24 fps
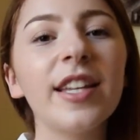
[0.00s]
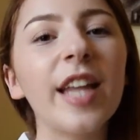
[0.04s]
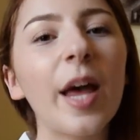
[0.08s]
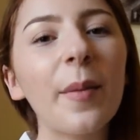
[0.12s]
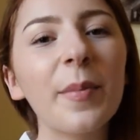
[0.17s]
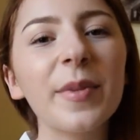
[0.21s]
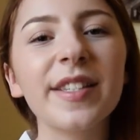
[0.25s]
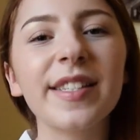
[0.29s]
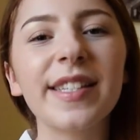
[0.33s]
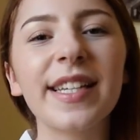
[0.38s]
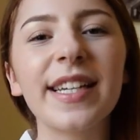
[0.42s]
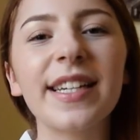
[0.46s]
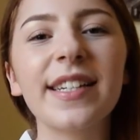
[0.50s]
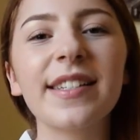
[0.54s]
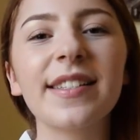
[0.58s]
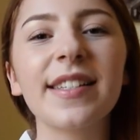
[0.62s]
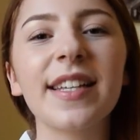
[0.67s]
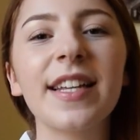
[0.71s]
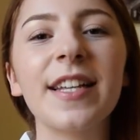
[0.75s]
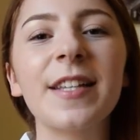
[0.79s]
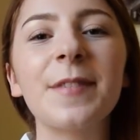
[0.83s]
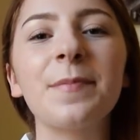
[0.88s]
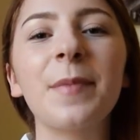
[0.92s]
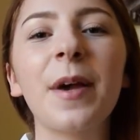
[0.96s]
Number
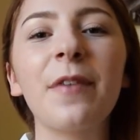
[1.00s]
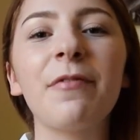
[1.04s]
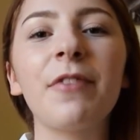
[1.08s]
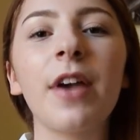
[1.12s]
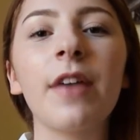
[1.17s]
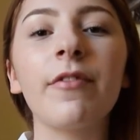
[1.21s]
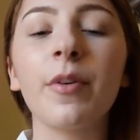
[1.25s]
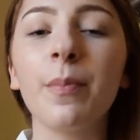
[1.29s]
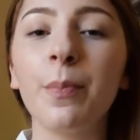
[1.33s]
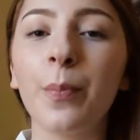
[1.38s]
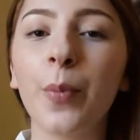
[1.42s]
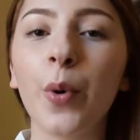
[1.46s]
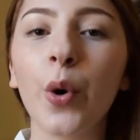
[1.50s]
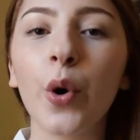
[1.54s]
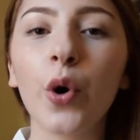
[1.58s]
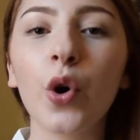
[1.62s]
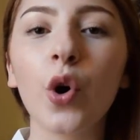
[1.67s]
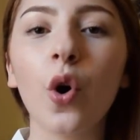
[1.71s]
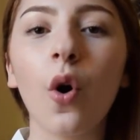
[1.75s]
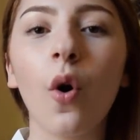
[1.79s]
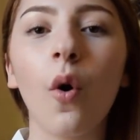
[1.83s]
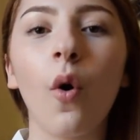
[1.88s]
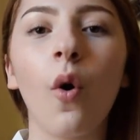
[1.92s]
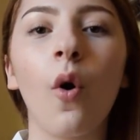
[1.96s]
six is my favourite book
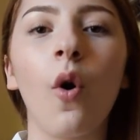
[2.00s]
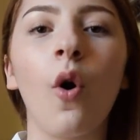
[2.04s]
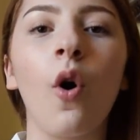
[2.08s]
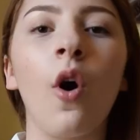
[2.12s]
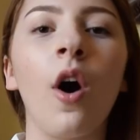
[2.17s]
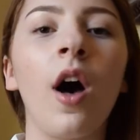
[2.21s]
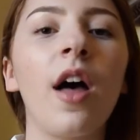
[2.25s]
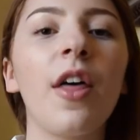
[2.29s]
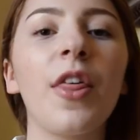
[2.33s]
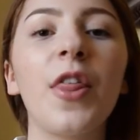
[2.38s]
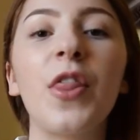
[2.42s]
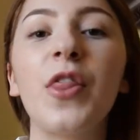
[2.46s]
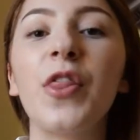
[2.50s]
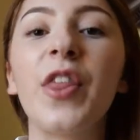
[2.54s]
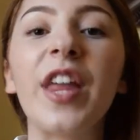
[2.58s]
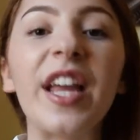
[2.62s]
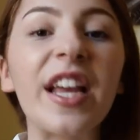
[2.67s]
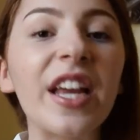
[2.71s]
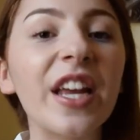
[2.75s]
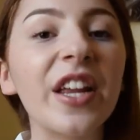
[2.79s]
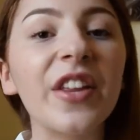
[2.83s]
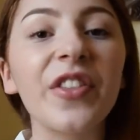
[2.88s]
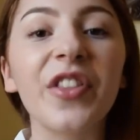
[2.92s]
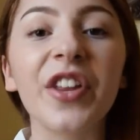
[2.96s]
or
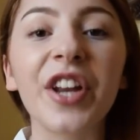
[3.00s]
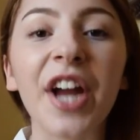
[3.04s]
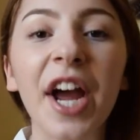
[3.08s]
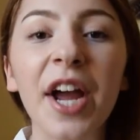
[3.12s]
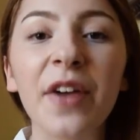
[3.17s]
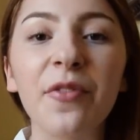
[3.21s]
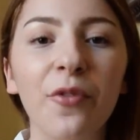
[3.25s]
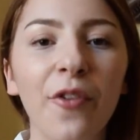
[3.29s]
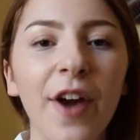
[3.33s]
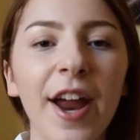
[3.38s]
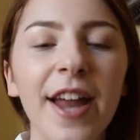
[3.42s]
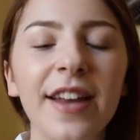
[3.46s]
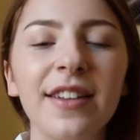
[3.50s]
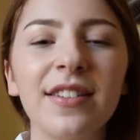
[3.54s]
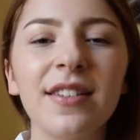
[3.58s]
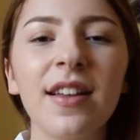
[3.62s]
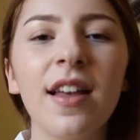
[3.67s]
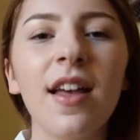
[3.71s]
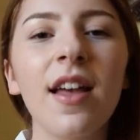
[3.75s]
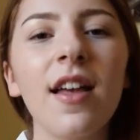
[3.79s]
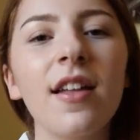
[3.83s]
thing that I've read